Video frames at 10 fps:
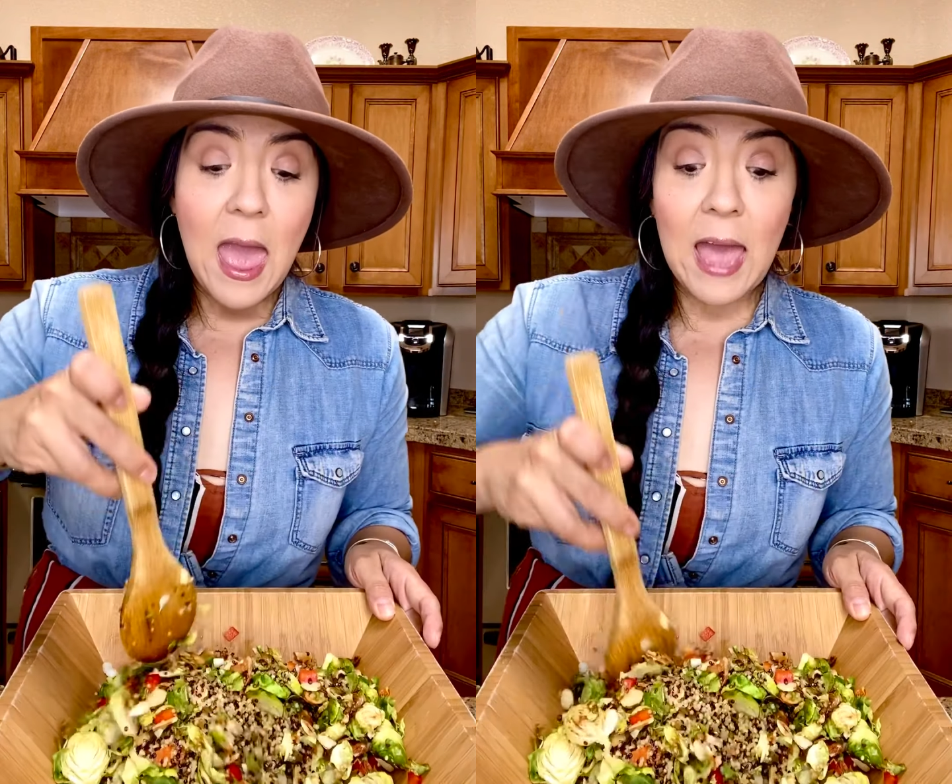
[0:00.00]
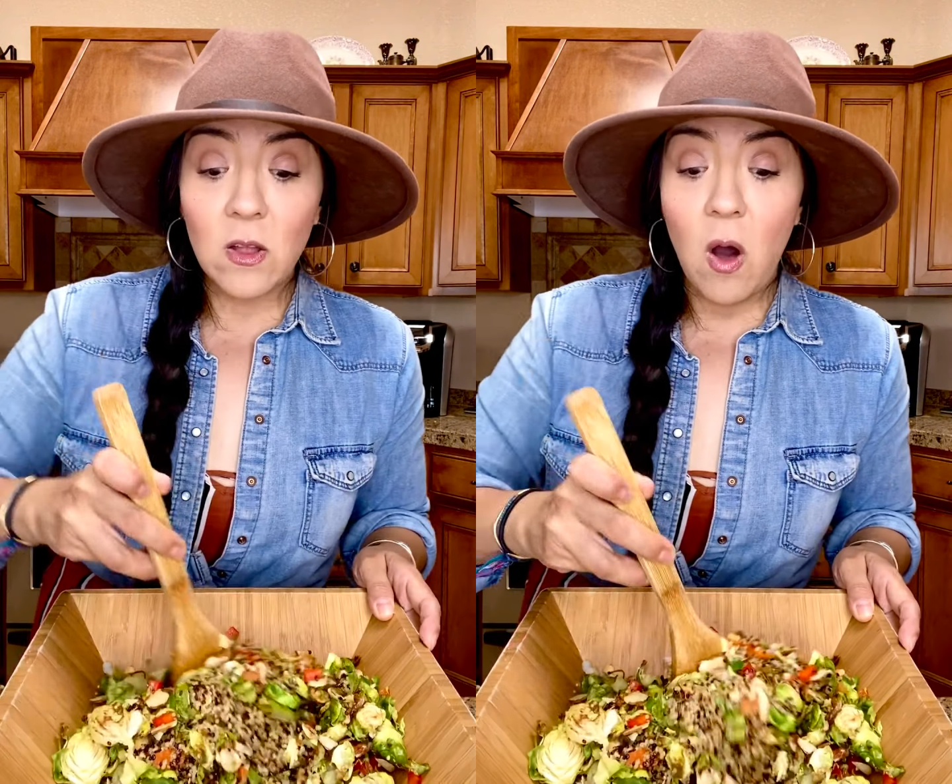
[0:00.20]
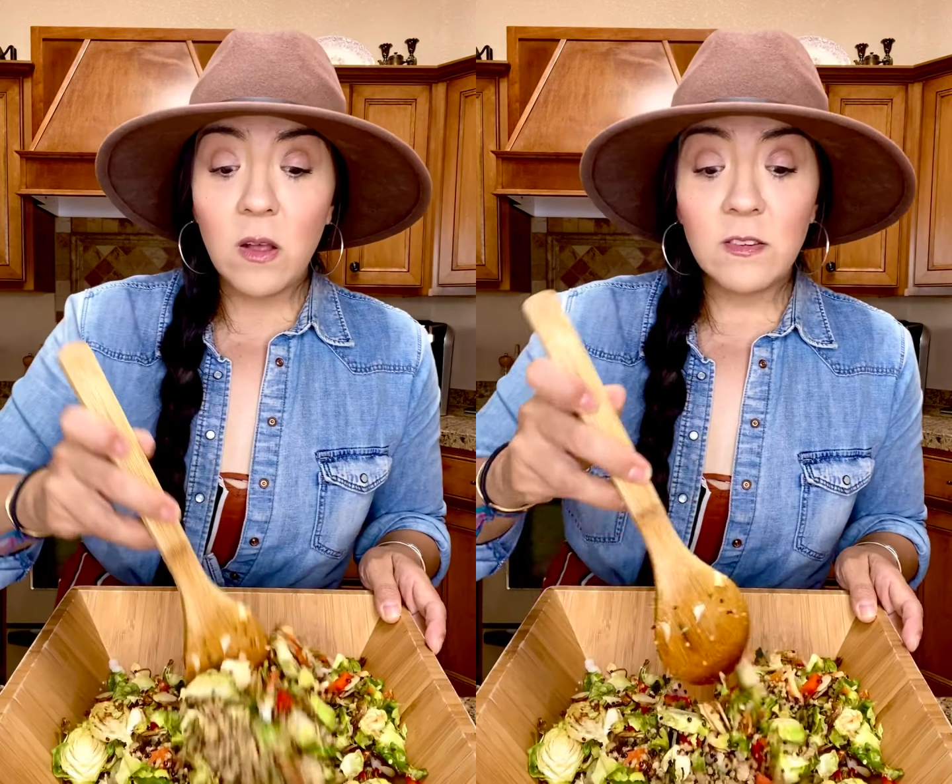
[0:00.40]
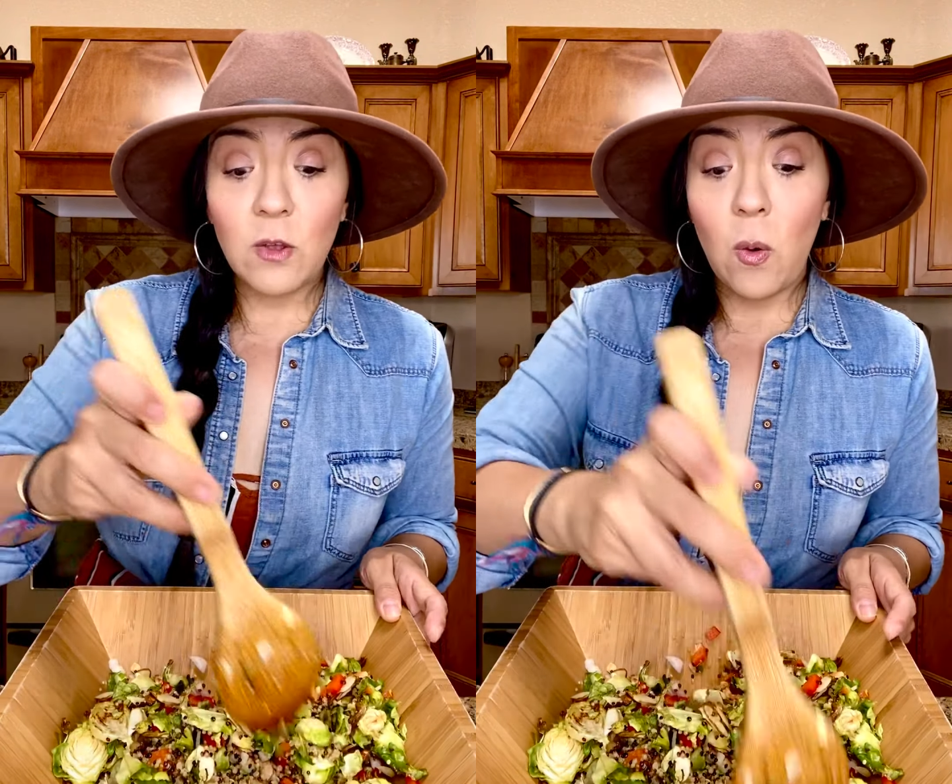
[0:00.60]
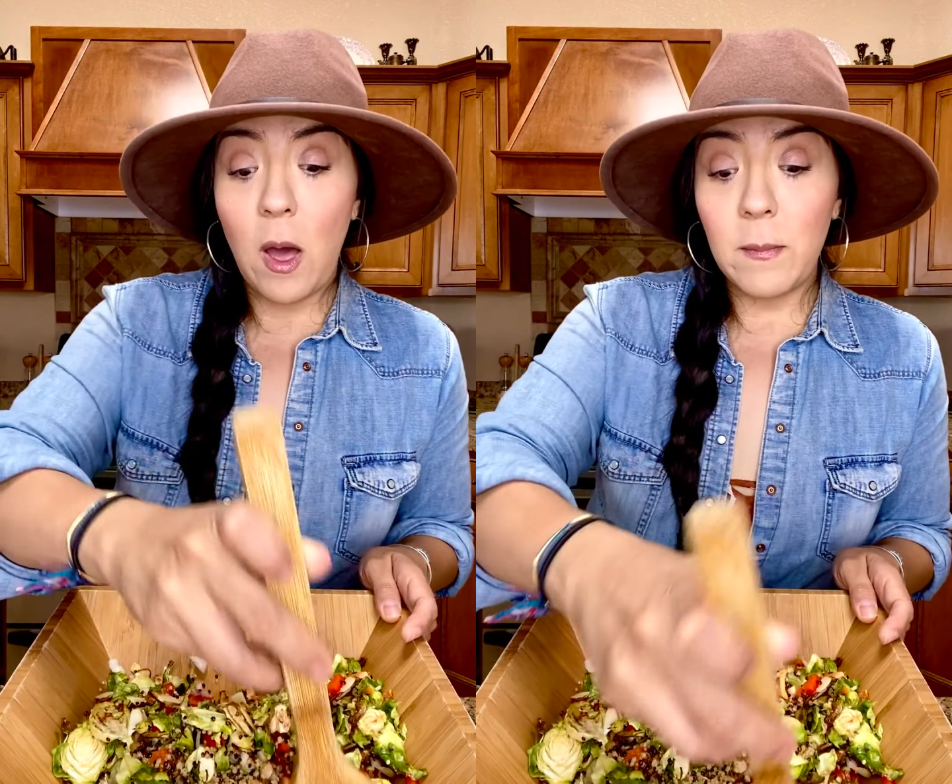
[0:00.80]
And
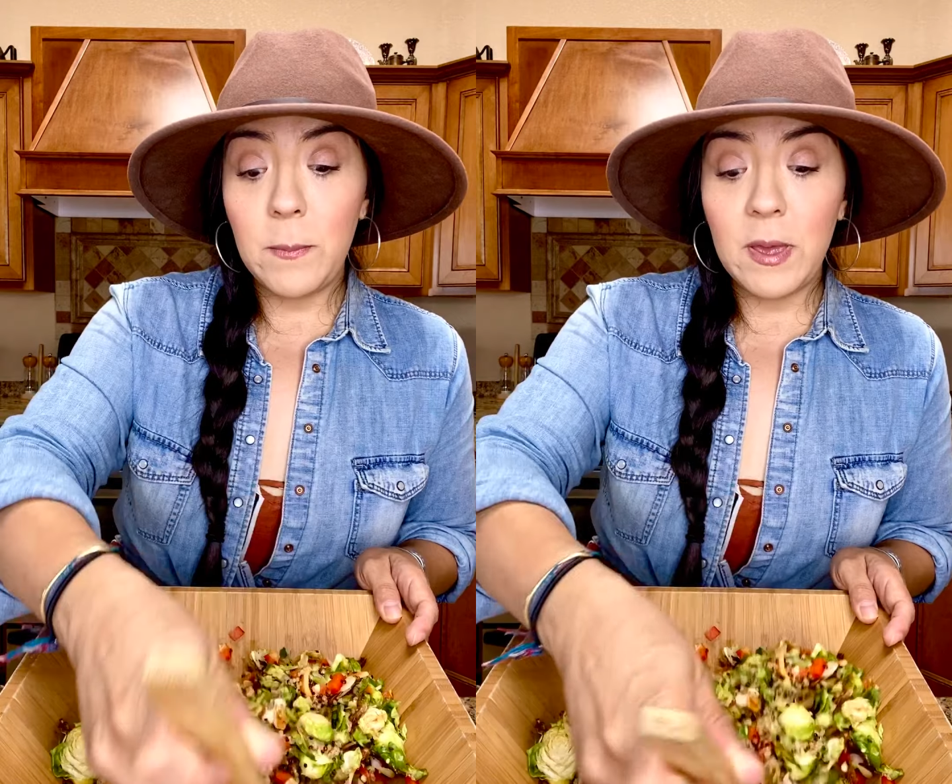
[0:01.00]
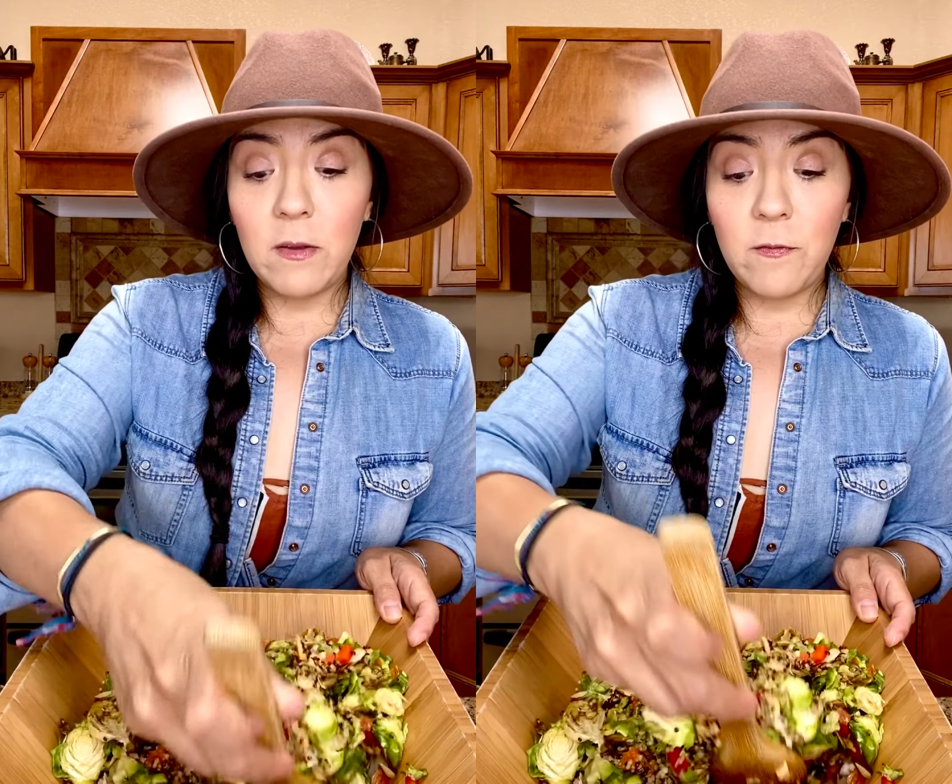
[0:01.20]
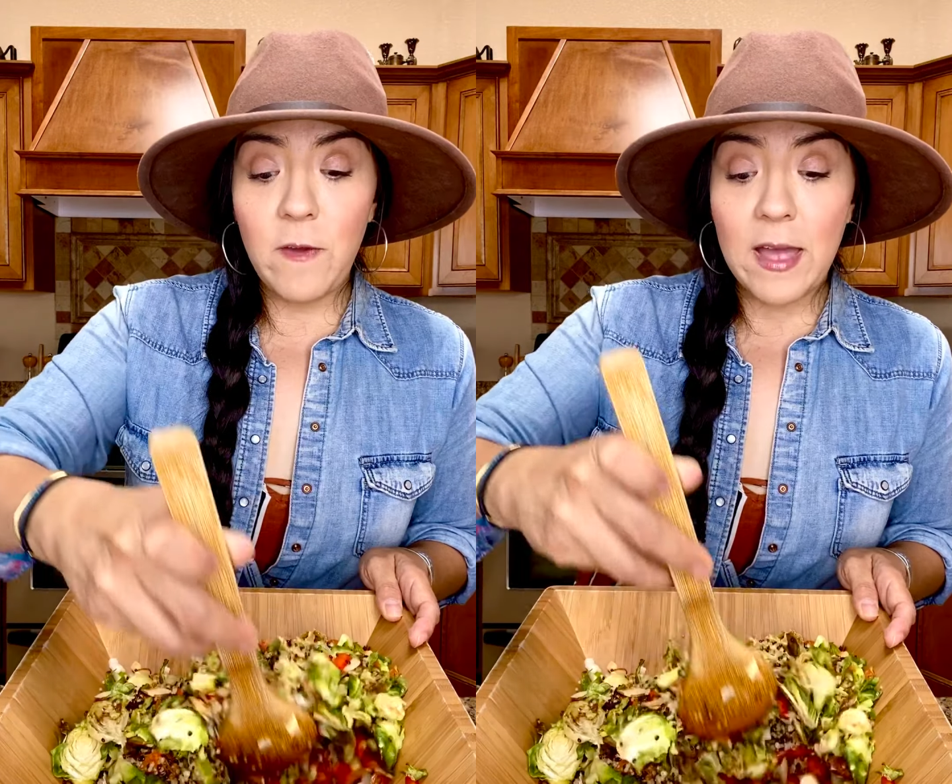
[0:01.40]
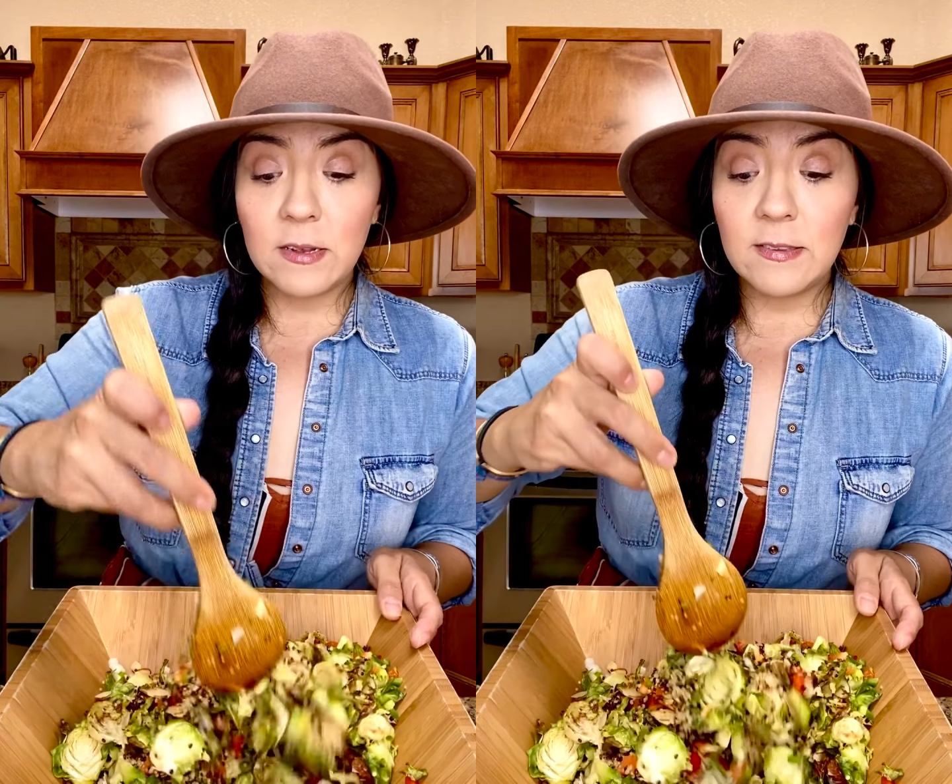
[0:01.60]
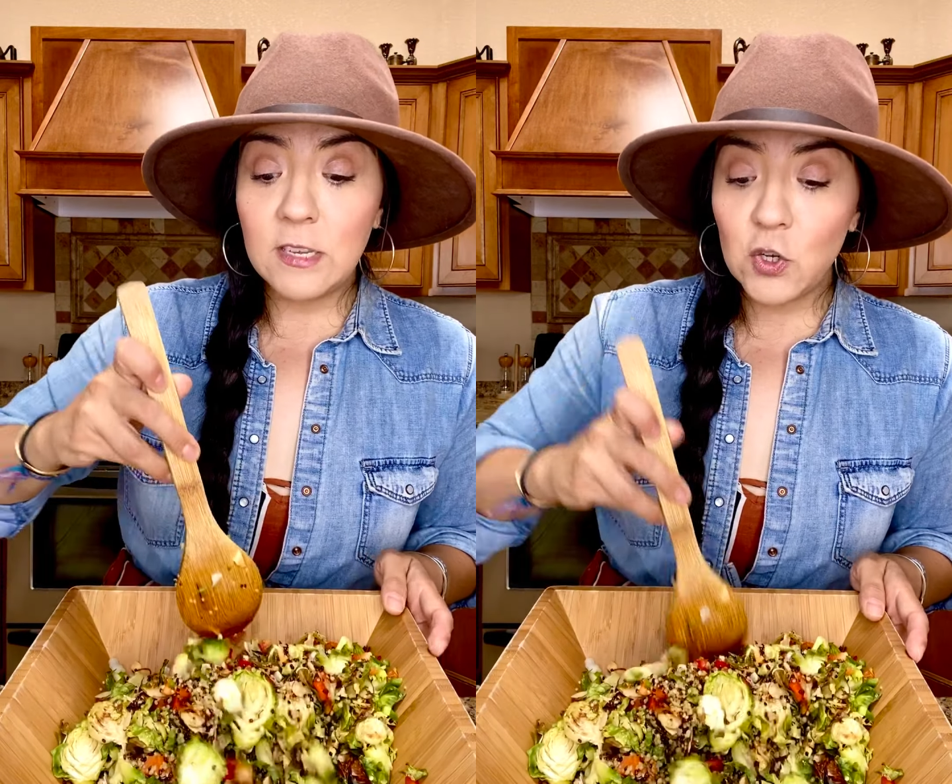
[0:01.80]
also I'm a big fan
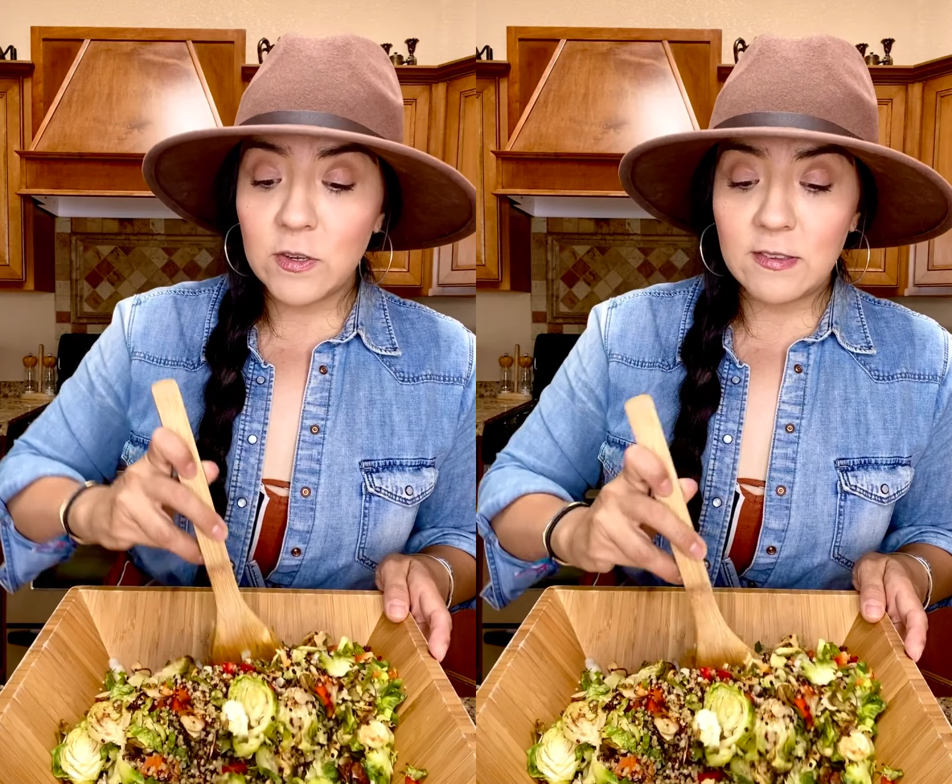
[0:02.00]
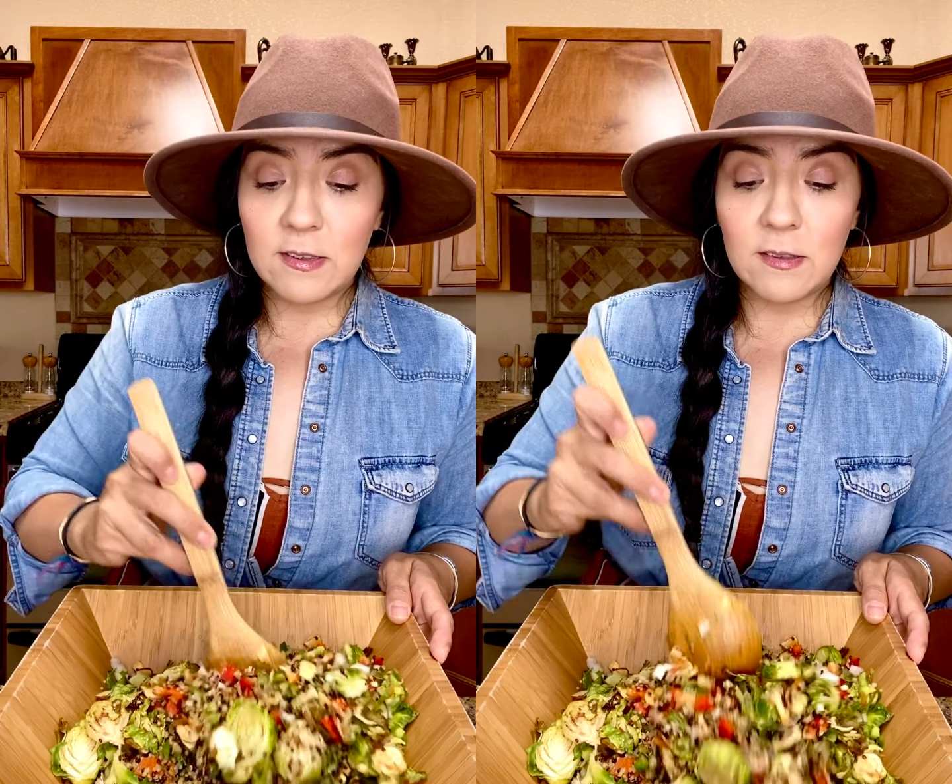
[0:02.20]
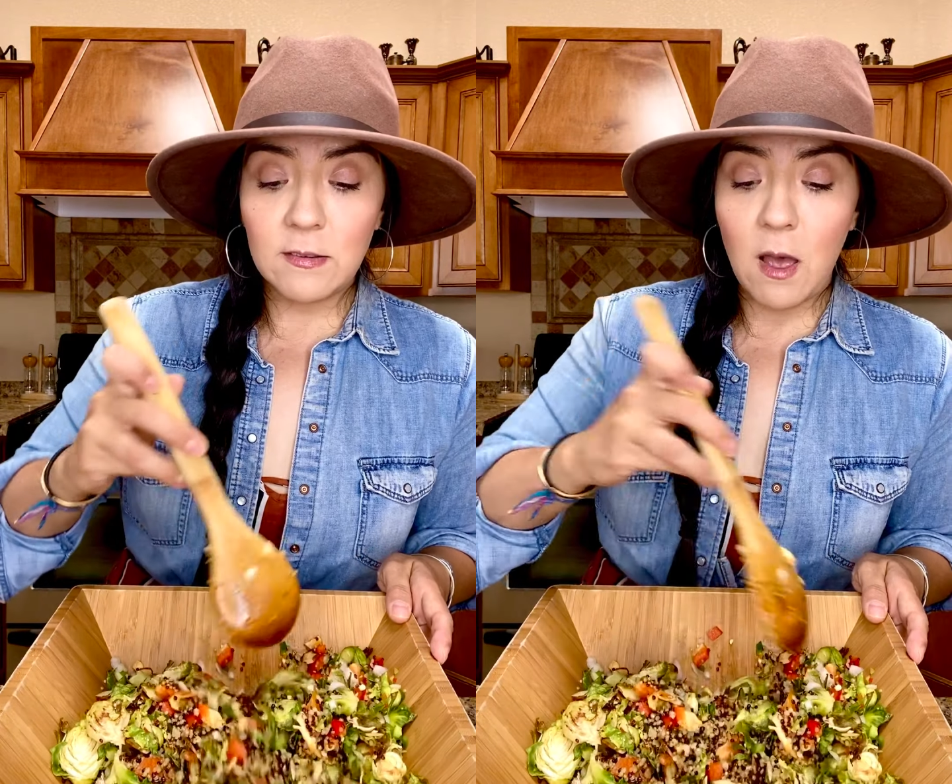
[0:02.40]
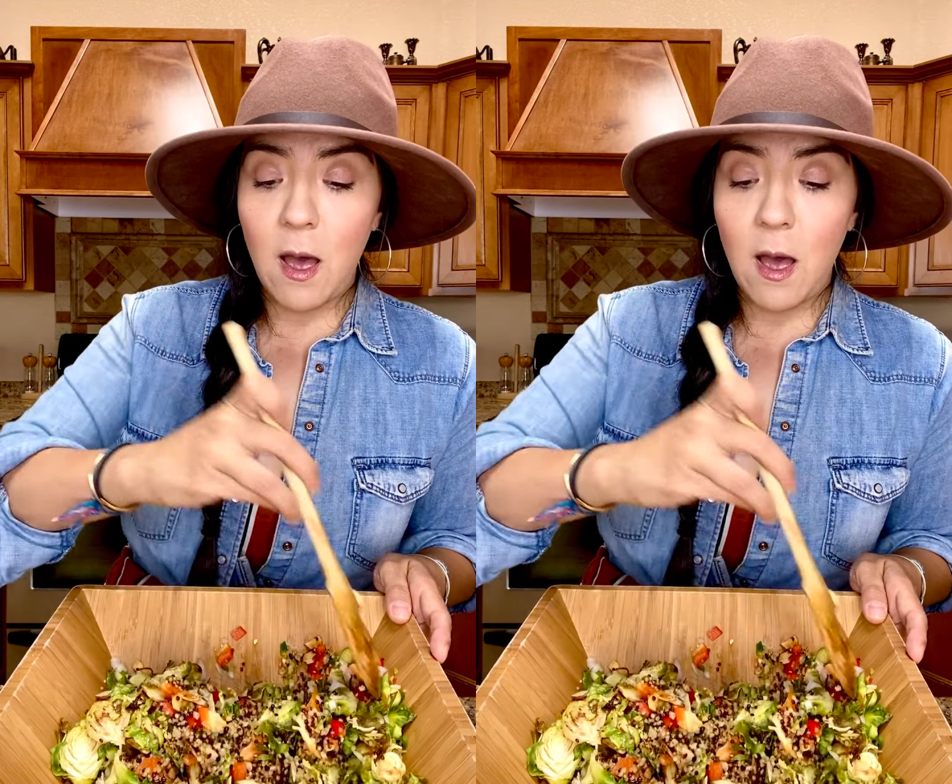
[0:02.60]
of citruses.